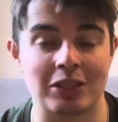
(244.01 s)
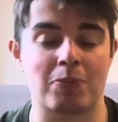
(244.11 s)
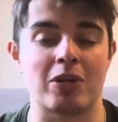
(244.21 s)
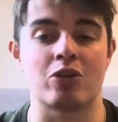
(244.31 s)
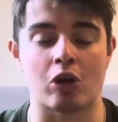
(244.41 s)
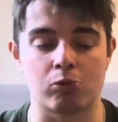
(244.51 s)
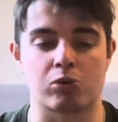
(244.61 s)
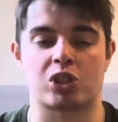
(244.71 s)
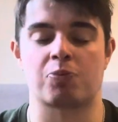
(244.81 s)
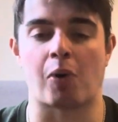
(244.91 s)
There's been no
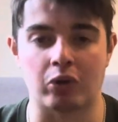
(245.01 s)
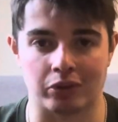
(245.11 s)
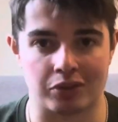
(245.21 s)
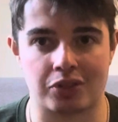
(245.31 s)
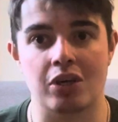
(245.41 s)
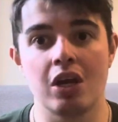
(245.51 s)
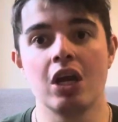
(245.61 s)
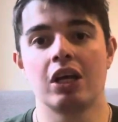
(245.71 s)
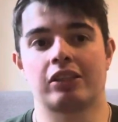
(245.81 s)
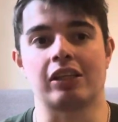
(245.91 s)
response
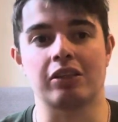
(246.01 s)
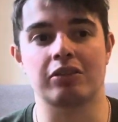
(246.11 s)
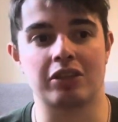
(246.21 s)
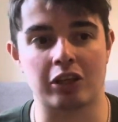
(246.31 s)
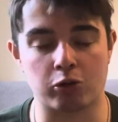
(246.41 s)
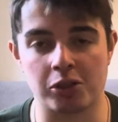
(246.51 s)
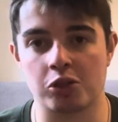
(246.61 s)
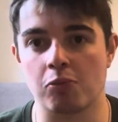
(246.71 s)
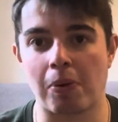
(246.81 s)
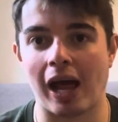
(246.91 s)
to the
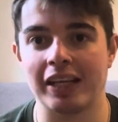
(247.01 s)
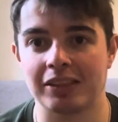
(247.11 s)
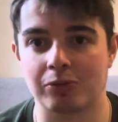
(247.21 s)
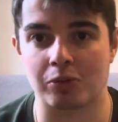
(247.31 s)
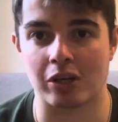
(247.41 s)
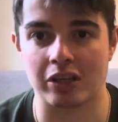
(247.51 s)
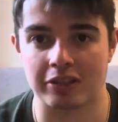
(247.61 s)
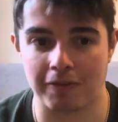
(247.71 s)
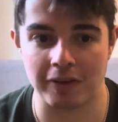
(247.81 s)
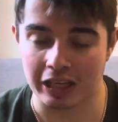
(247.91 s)
Crystal Palace
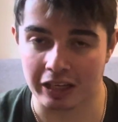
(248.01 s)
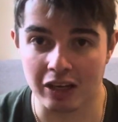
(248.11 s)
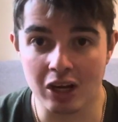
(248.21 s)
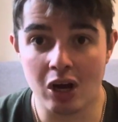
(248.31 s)
defeat.